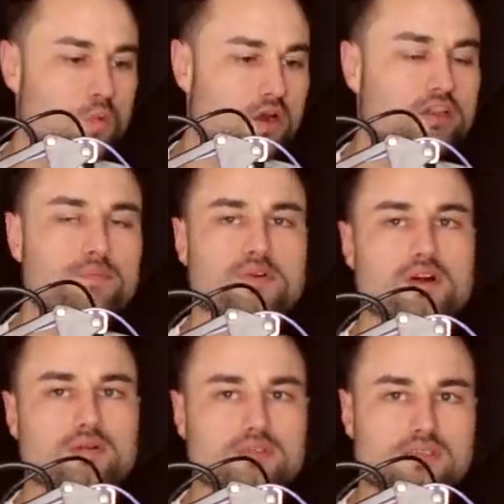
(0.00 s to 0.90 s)
What are the
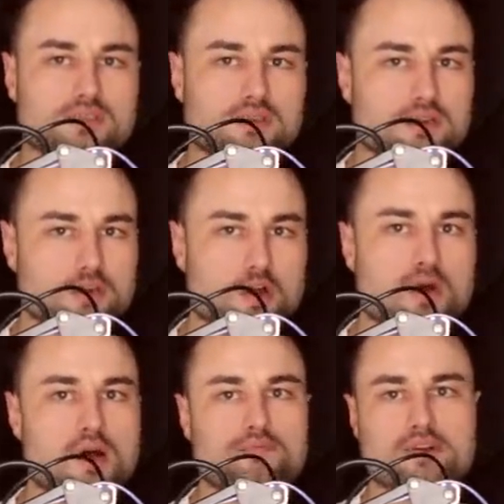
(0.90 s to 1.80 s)
pros?
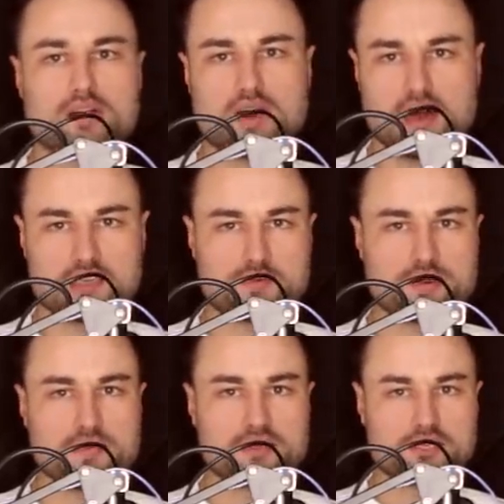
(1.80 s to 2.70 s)
No upfront cost,
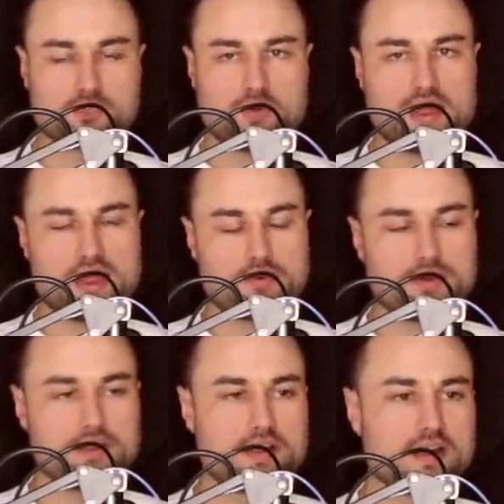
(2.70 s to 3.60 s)
pretty much is sweat
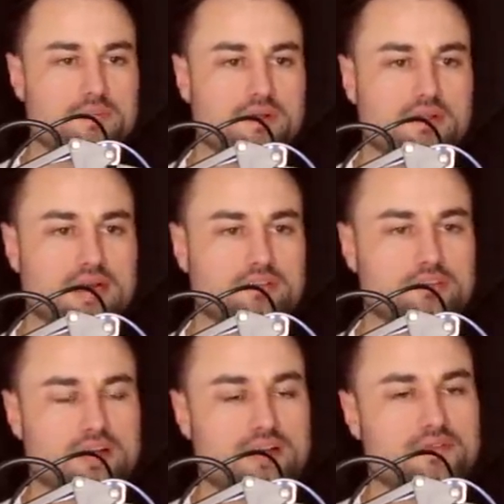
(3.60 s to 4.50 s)
equity. You got to build out
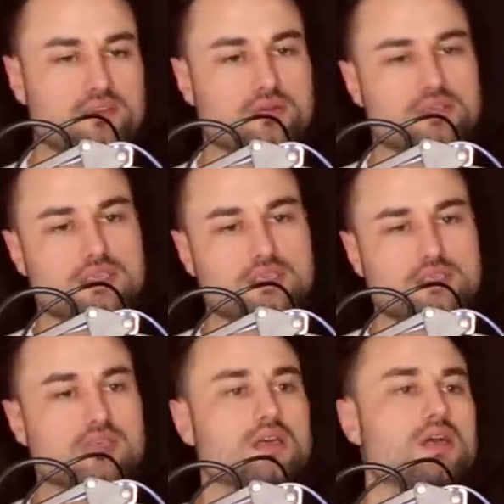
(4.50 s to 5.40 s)
the traffic
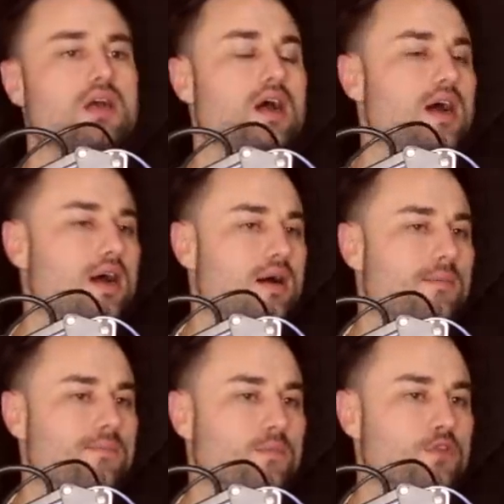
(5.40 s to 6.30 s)
sources.
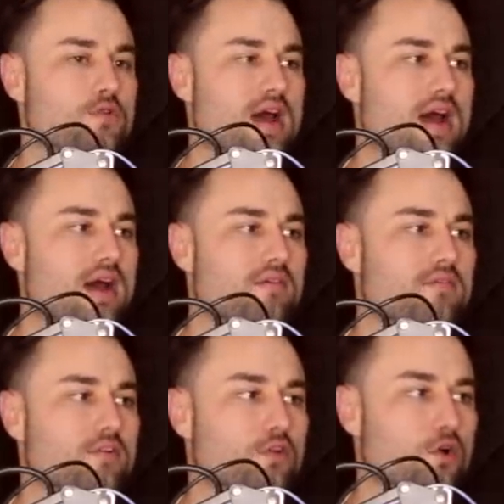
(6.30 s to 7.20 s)
You
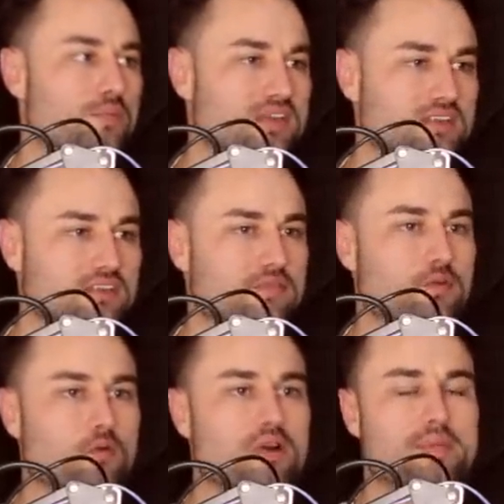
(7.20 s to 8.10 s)
have no business you have
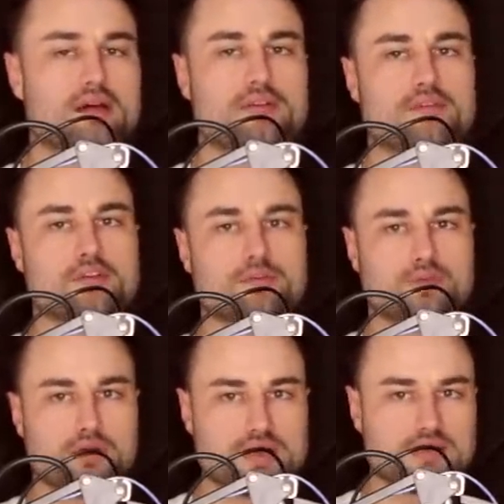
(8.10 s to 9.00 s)
to worry about. You have no
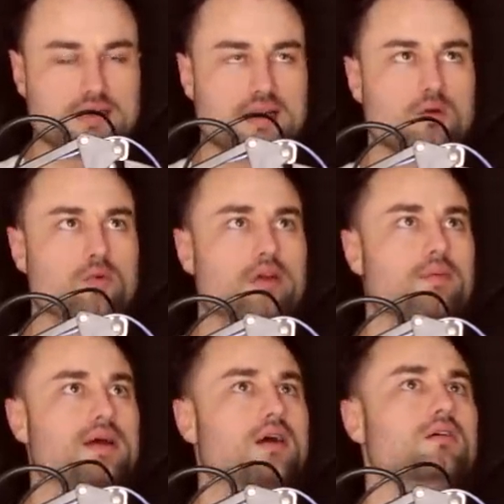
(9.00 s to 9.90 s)
employees you got to
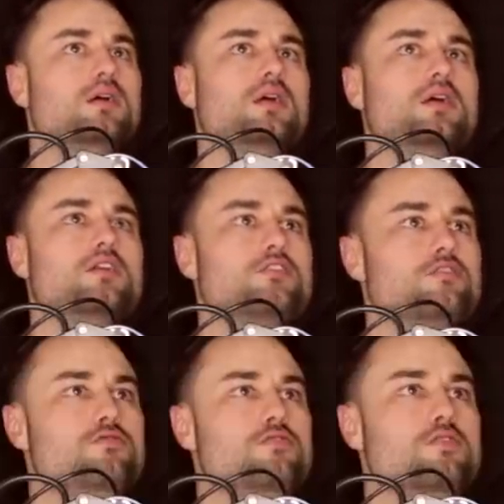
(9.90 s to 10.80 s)
worry about.
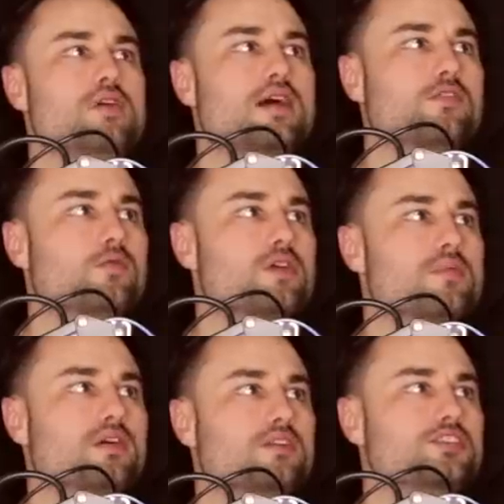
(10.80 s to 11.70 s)
You don't have to worry
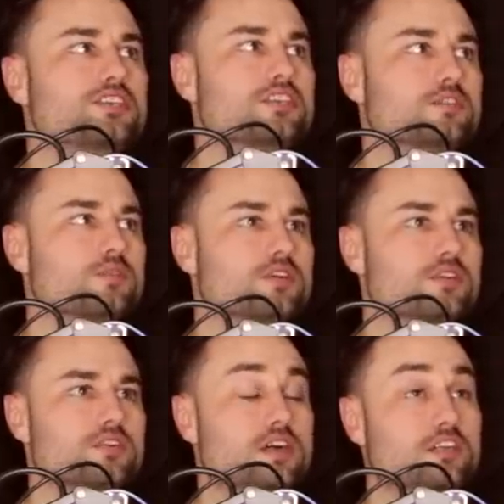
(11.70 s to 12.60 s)
about logistics,
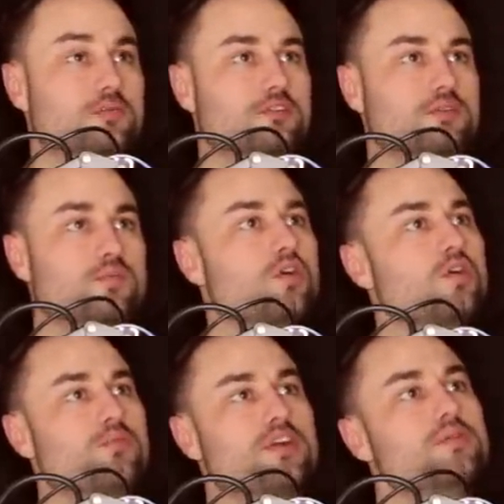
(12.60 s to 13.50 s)
returns, or customer
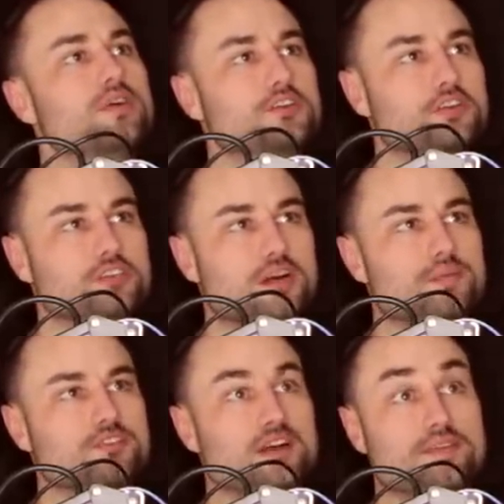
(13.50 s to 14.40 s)
support. Pretty much your
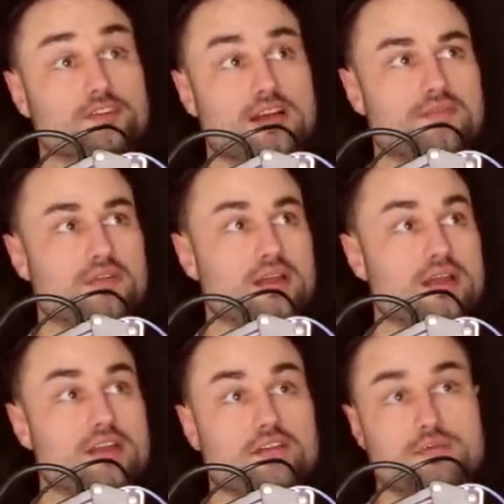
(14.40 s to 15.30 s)
job is driving traffic
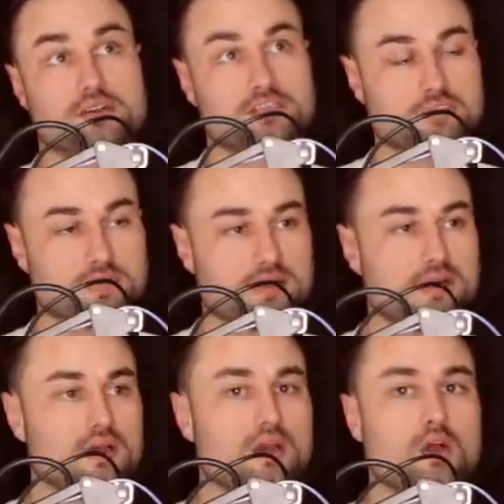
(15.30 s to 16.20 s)
and getting your commission
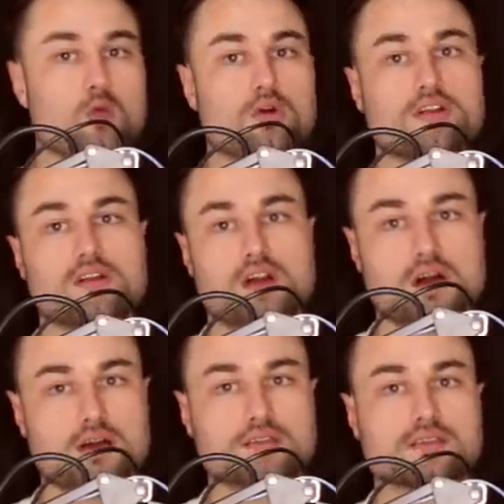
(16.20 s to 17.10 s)
split. What are the
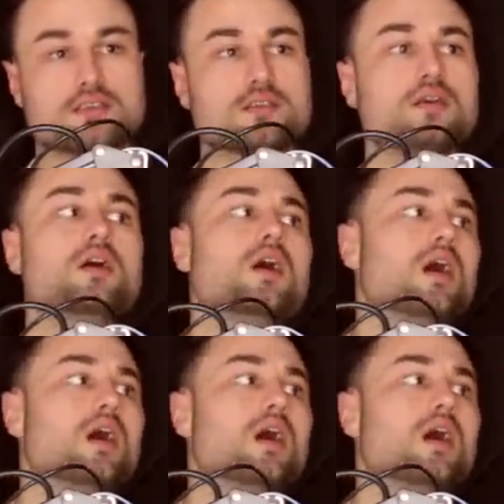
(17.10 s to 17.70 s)
cons?